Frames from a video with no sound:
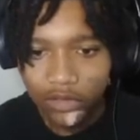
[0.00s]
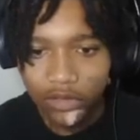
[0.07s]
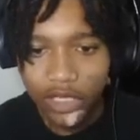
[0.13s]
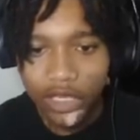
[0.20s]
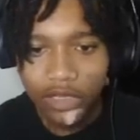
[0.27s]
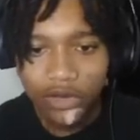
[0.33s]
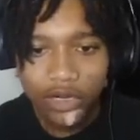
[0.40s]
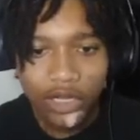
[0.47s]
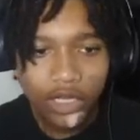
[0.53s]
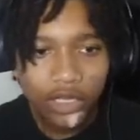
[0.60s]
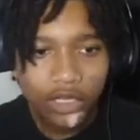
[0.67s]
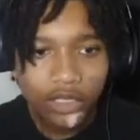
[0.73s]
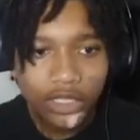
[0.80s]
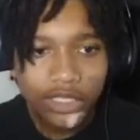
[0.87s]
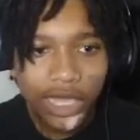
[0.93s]
Hell no.
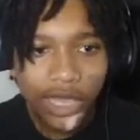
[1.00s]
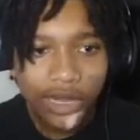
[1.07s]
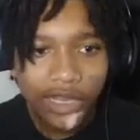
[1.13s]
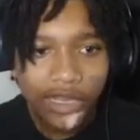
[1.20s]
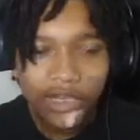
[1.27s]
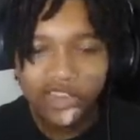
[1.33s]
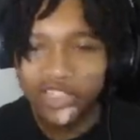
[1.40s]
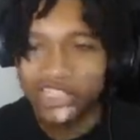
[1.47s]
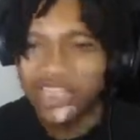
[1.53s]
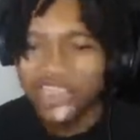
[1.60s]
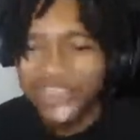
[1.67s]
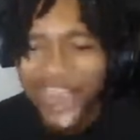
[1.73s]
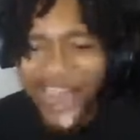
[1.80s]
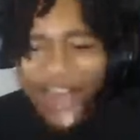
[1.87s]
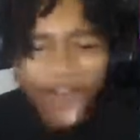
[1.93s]
Nah. He's out of energy.
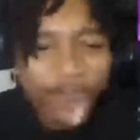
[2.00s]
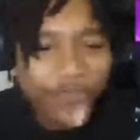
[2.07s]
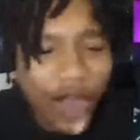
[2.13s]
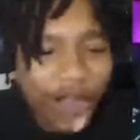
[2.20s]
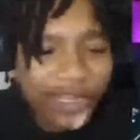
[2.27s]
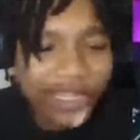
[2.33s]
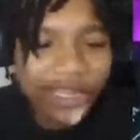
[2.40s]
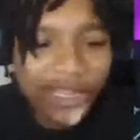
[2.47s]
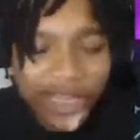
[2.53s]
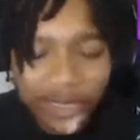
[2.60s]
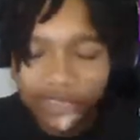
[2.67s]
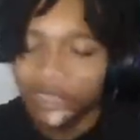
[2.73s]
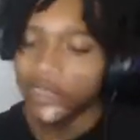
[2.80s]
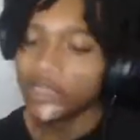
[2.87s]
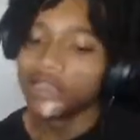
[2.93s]
He's out of fucking
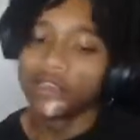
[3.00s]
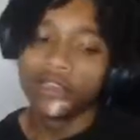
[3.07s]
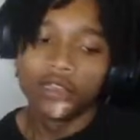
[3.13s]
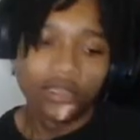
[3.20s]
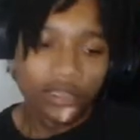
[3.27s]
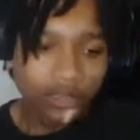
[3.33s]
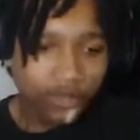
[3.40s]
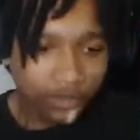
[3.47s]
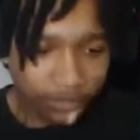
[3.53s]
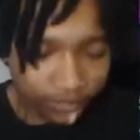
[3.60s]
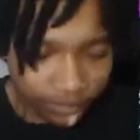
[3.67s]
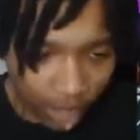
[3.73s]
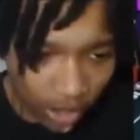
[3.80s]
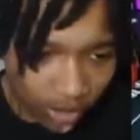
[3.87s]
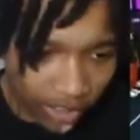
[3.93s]
en
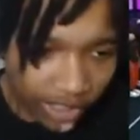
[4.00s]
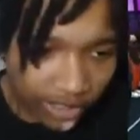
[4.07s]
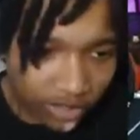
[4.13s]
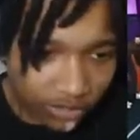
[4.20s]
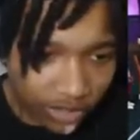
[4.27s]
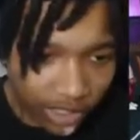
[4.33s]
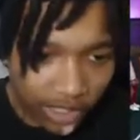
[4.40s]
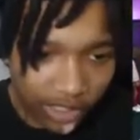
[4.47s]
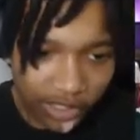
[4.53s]
Okay, 2K.